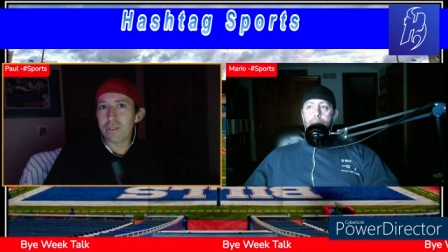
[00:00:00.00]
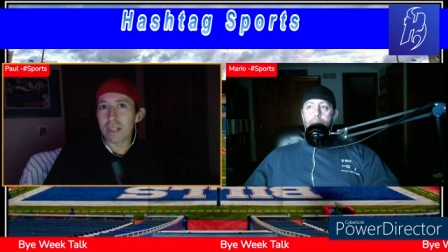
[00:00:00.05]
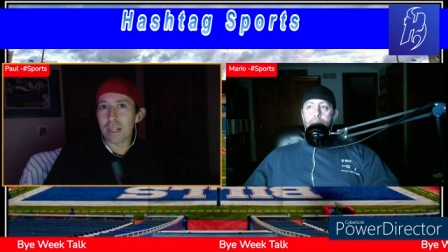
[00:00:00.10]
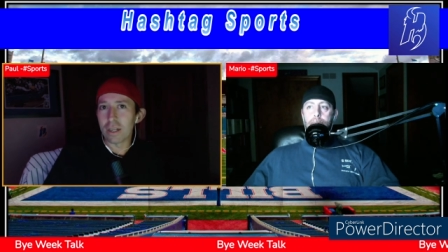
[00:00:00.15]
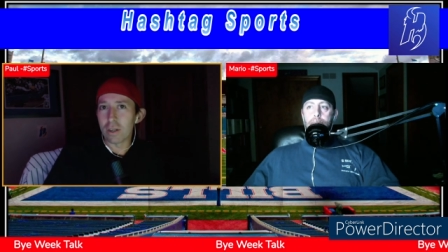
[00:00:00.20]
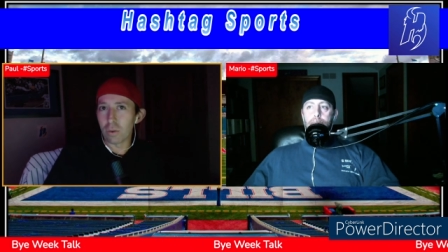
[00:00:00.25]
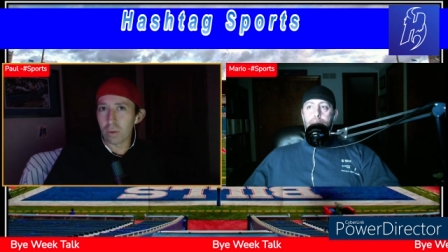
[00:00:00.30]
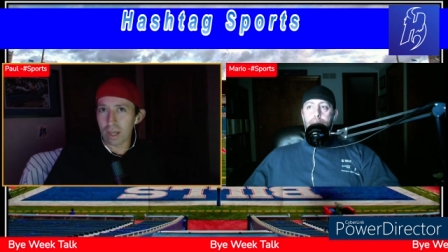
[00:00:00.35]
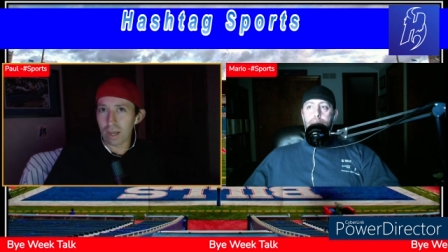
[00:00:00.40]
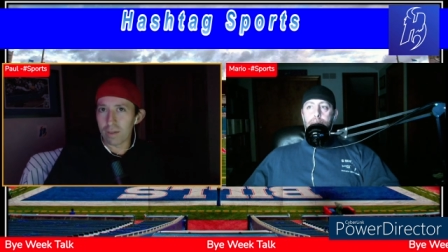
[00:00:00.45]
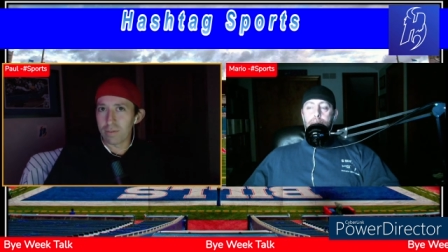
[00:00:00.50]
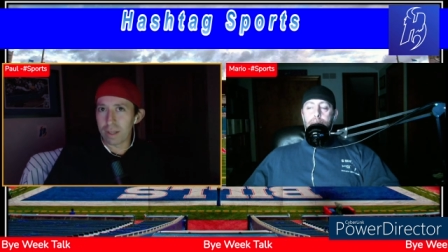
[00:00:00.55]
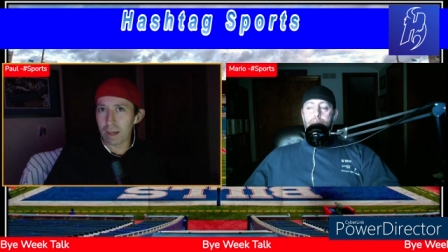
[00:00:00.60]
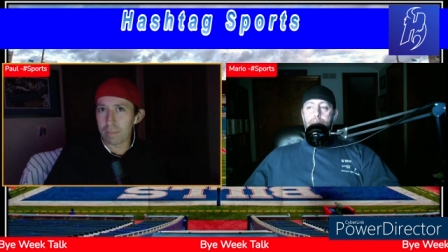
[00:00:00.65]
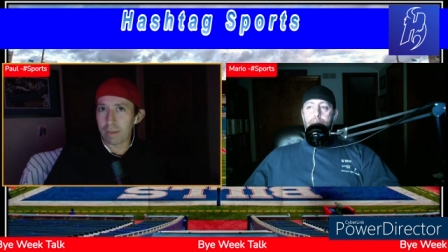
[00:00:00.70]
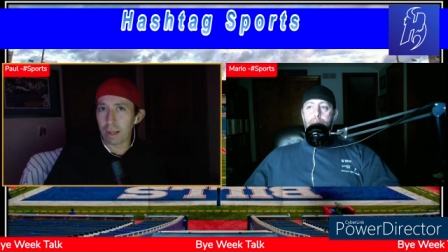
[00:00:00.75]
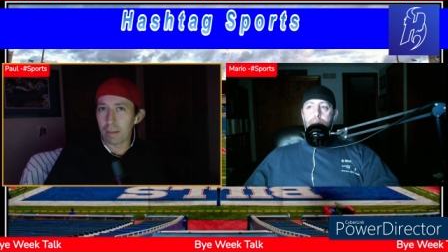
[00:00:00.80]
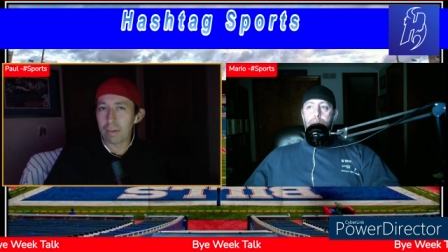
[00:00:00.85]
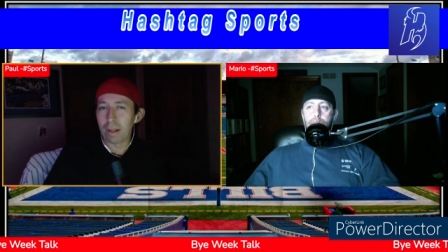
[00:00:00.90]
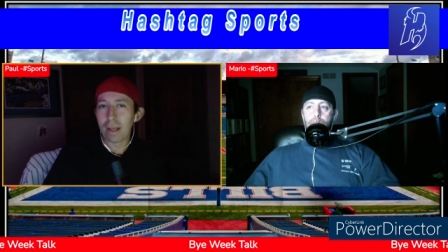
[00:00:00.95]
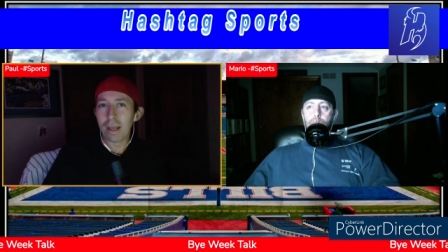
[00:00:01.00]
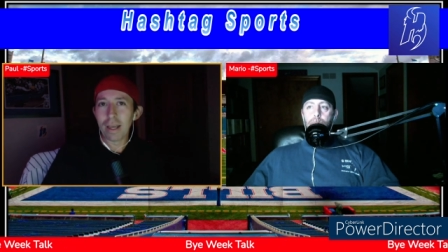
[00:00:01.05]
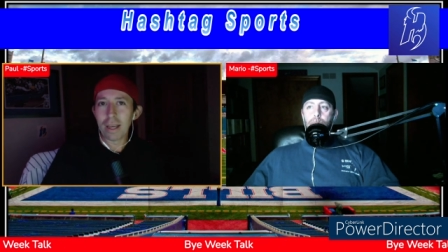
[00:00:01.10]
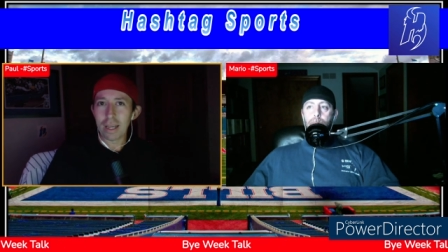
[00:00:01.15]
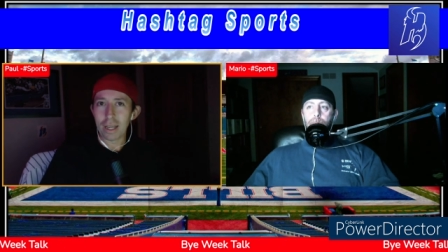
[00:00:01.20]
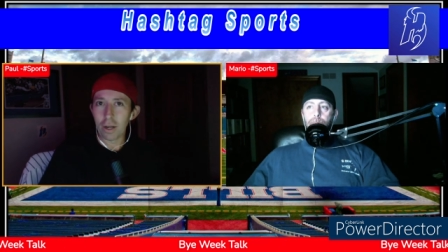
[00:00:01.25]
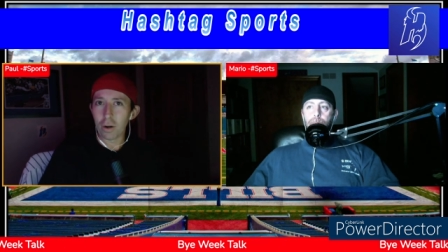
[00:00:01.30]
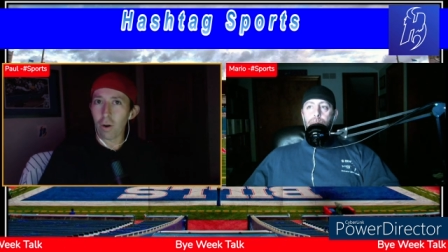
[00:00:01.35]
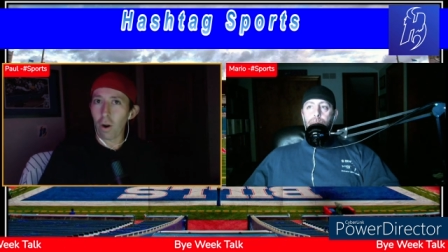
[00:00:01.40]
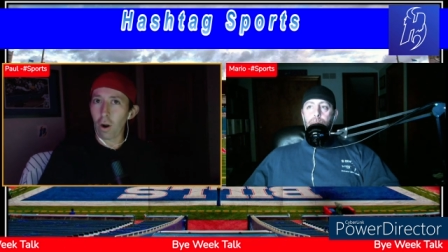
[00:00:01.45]
can you give them than
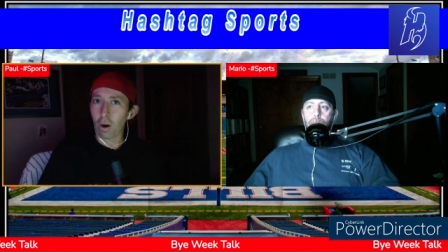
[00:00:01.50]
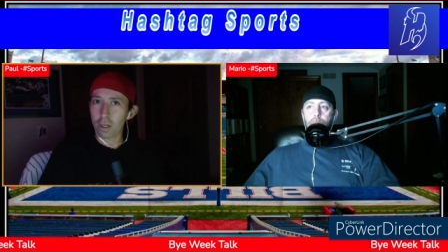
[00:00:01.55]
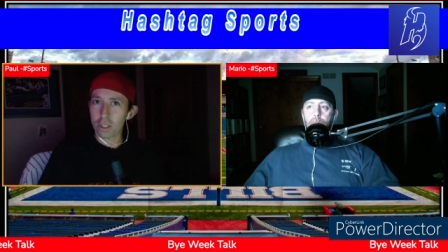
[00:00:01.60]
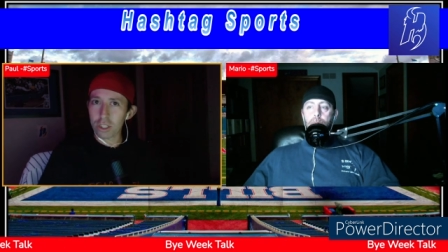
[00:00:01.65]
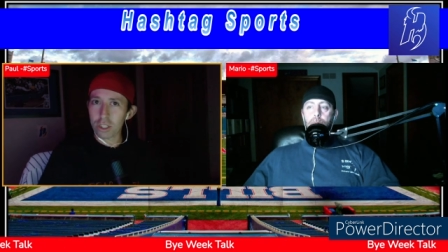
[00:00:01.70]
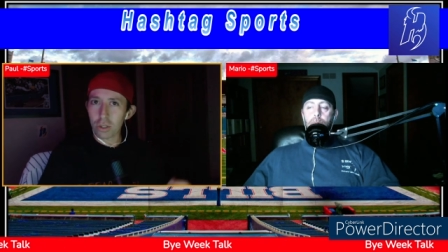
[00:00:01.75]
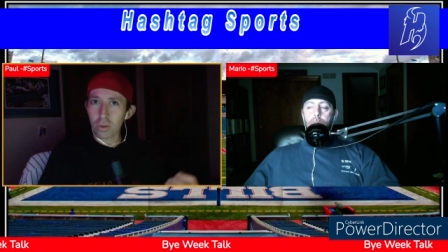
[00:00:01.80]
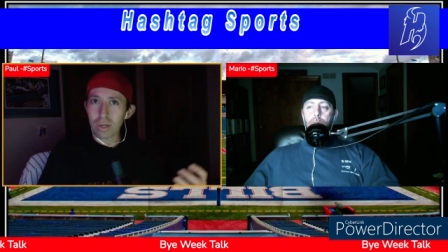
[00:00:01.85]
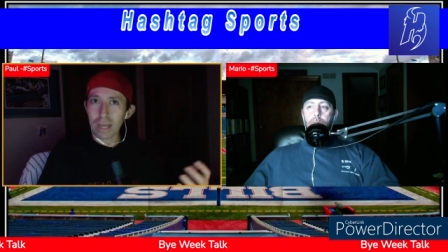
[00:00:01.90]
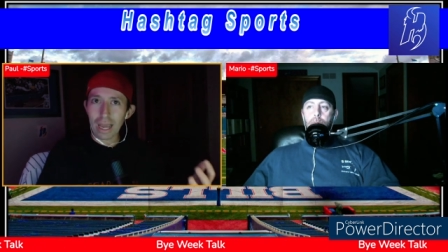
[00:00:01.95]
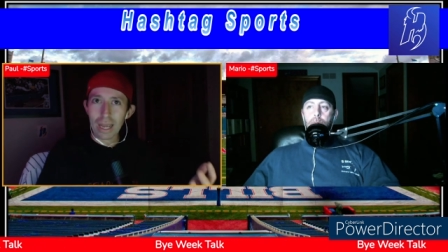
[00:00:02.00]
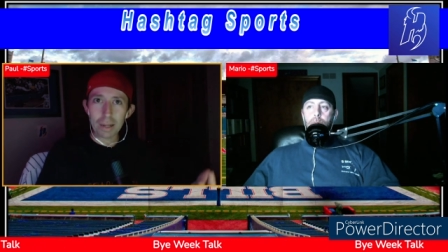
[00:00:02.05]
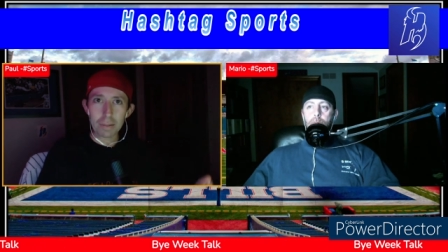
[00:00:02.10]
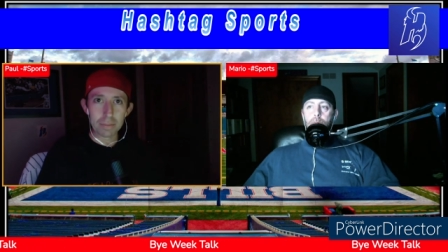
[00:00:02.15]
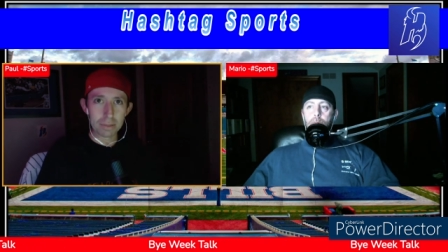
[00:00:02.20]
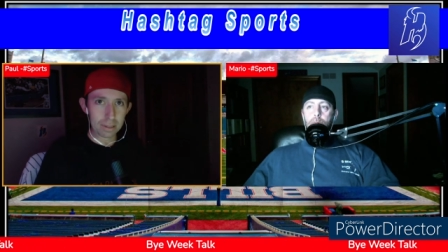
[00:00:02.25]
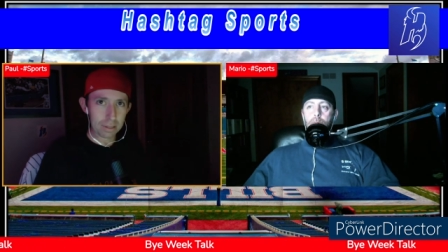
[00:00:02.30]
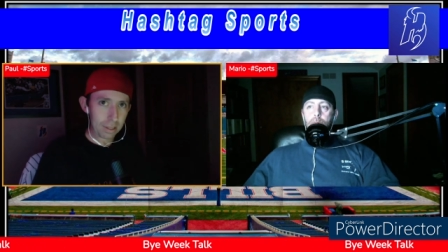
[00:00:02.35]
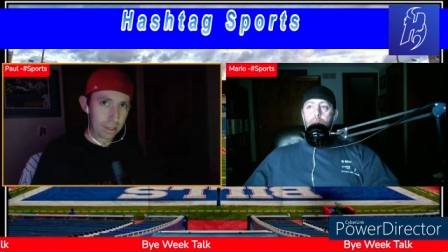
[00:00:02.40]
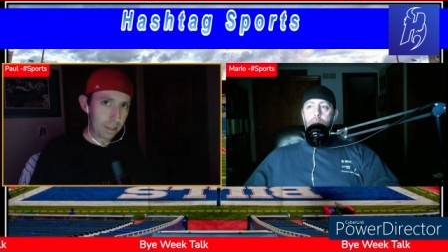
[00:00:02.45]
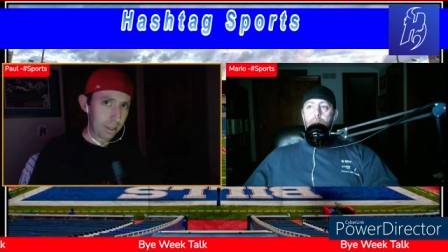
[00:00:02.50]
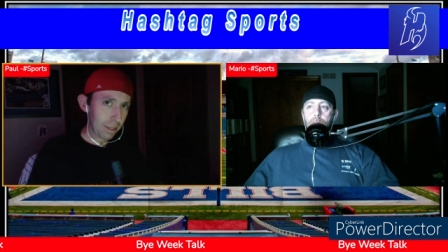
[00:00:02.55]
here are two games